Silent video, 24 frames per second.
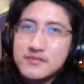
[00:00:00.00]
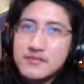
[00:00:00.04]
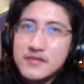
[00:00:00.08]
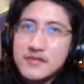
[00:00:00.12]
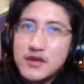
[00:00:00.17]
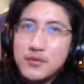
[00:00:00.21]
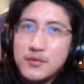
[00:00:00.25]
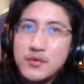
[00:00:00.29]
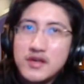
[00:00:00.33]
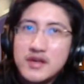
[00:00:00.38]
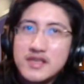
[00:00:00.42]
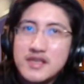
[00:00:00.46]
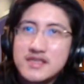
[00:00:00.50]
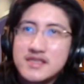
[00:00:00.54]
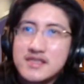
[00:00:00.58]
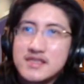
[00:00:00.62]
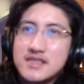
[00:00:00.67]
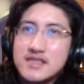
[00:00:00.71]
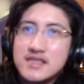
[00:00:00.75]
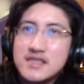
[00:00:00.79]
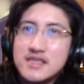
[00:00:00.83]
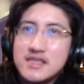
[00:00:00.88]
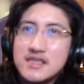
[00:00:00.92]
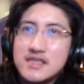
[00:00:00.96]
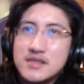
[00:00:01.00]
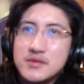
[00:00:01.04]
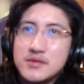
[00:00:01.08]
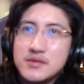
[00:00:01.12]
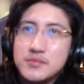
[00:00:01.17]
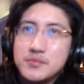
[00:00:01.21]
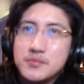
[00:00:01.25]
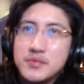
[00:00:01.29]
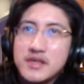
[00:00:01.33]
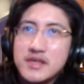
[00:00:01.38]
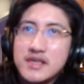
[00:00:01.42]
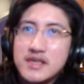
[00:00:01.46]
what is the
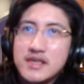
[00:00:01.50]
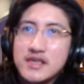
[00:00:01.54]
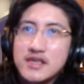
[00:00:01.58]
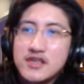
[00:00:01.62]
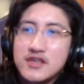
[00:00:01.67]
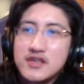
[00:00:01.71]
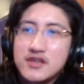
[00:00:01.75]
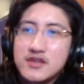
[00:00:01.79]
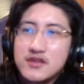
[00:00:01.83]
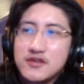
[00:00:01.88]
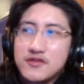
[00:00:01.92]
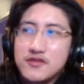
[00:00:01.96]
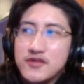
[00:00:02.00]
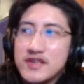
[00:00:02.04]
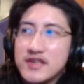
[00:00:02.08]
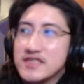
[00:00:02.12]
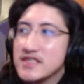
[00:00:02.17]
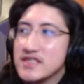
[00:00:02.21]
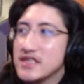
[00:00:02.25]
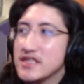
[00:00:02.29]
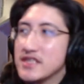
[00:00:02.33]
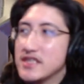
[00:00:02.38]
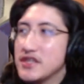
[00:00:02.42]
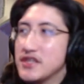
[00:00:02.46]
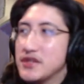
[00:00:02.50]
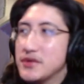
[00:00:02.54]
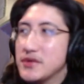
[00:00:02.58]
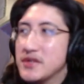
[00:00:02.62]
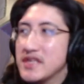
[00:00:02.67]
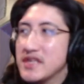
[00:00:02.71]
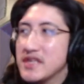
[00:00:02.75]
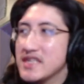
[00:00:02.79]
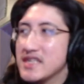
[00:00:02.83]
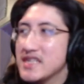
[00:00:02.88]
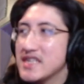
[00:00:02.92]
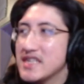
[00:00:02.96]
big crescent
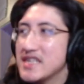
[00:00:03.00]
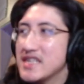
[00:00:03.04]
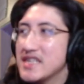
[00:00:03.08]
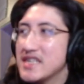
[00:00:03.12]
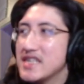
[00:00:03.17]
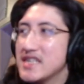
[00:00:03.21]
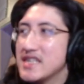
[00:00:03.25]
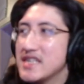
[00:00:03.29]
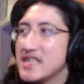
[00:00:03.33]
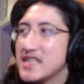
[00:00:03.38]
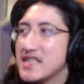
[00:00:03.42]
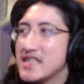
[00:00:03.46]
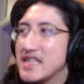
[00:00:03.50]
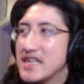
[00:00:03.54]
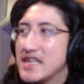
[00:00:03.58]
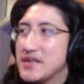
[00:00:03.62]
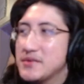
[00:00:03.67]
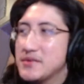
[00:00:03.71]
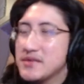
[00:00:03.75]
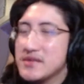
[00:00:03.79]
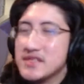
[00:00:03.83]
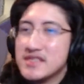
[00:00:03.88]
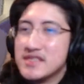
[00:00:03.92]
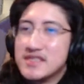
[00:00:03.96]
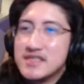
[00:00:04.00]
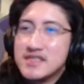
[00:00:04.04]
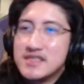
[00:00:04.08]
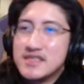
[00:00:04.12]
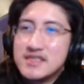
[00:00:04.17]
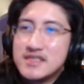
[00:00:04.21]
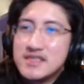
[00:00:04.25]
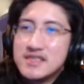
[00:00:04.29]
unit that was